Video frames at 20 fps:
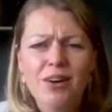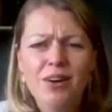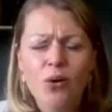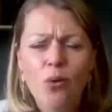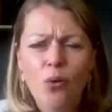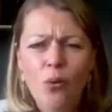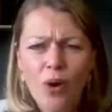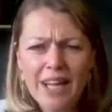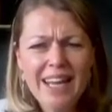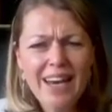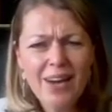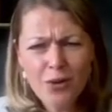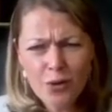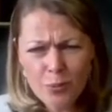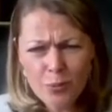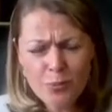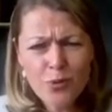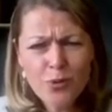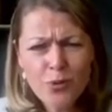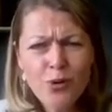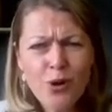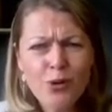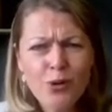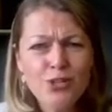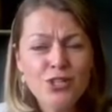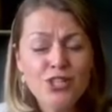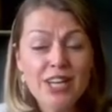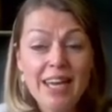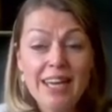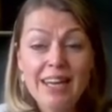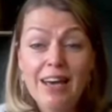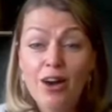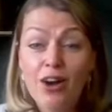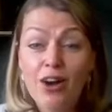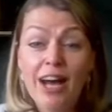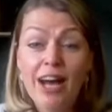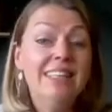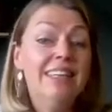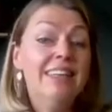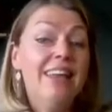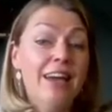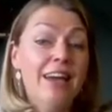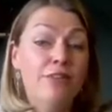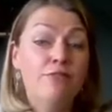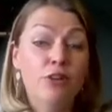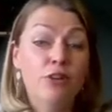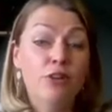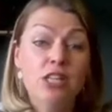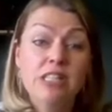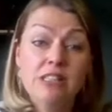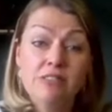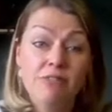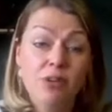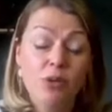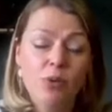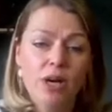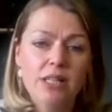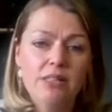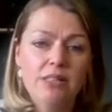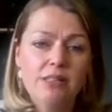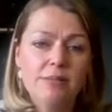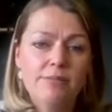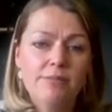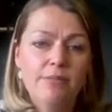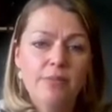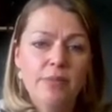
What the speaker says: what our approach and our underlying philosophy was.